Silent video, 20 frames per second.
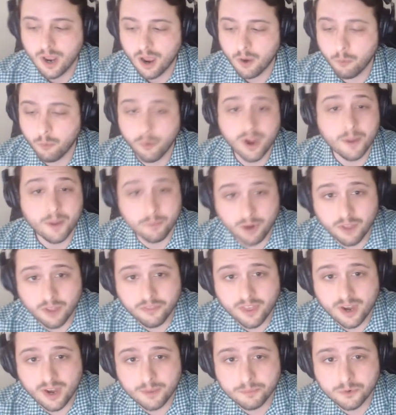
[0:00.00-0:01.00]
When I brought
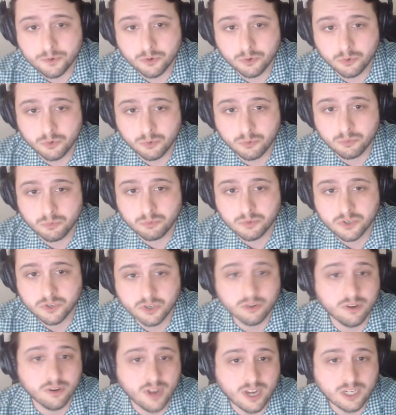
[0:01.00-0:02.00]
that up to
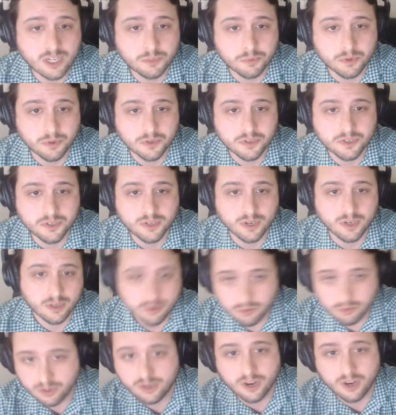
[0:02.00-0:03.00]
certain experts,
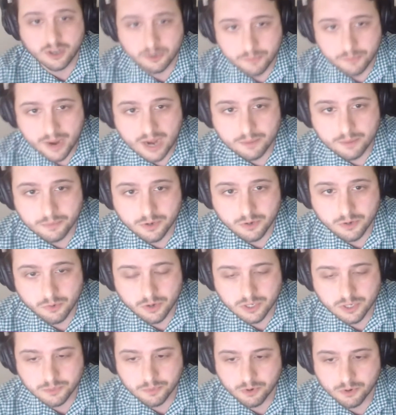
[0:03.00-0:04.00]
including Dr. Packman, who I
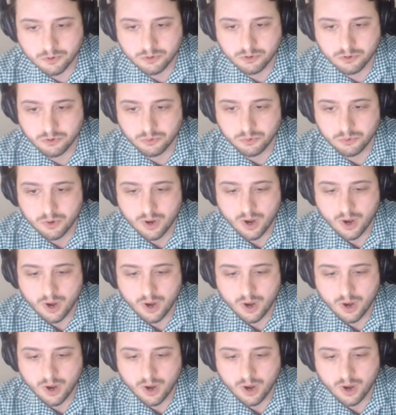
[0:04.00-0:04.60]
spoke to,